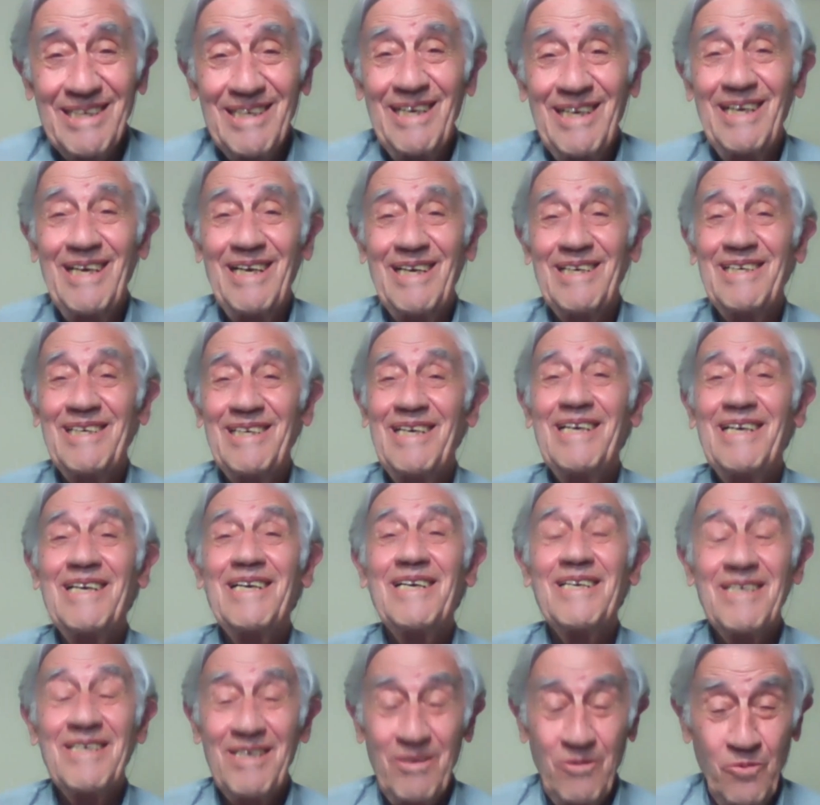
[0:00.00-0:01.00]

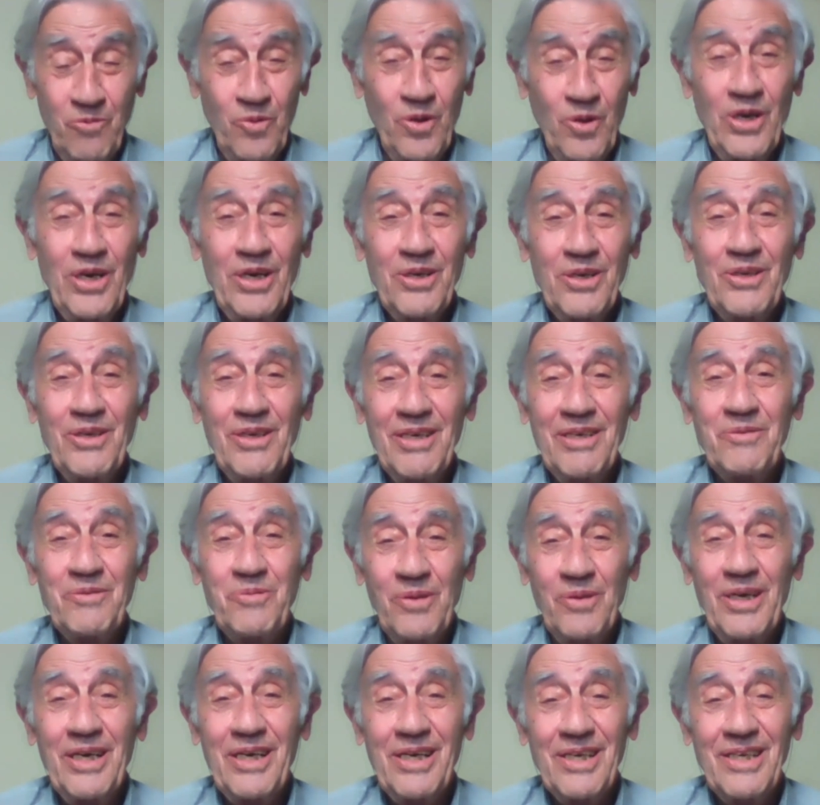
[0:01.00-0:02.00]
You wanna
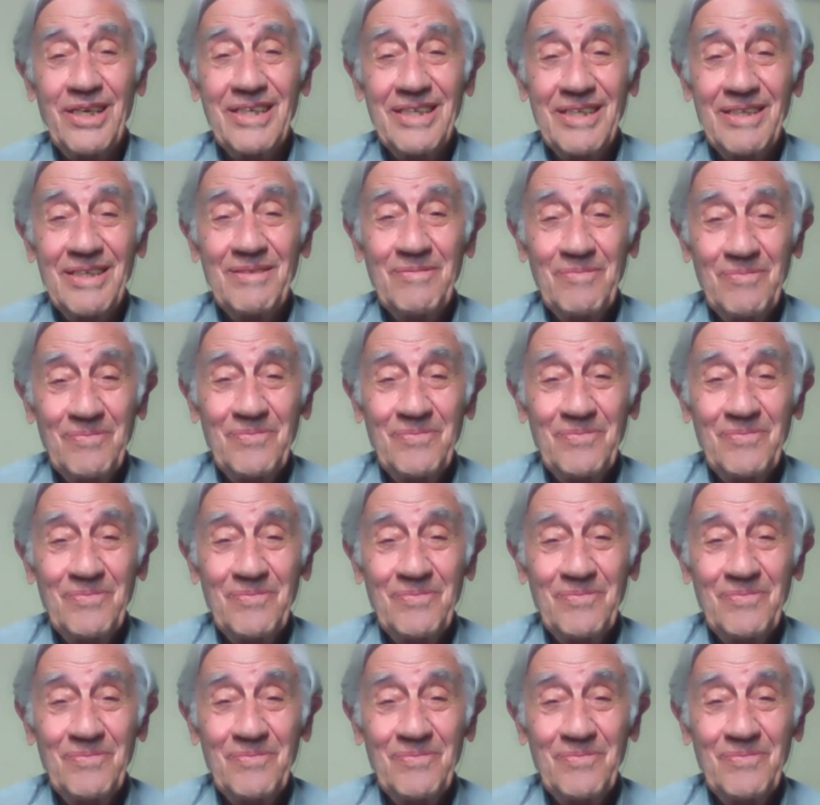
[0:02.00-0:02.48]
maybe talk a little